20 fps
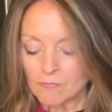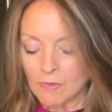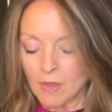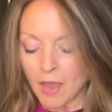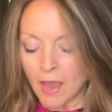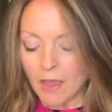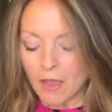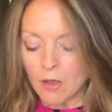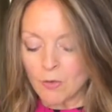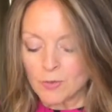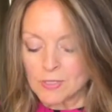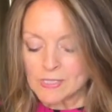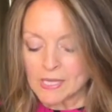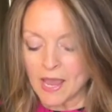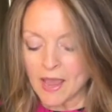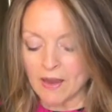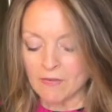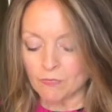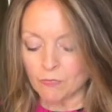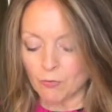I always
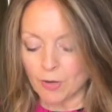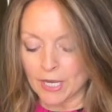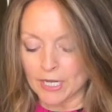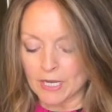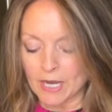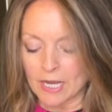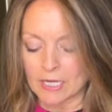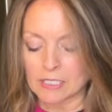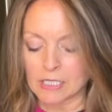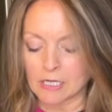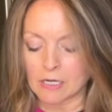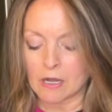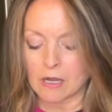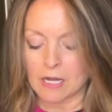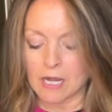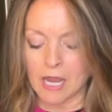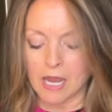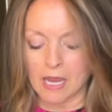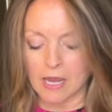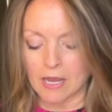have red onion
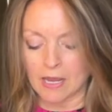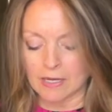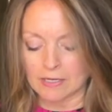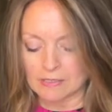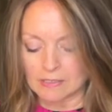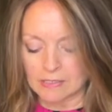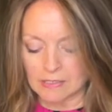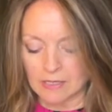on hand,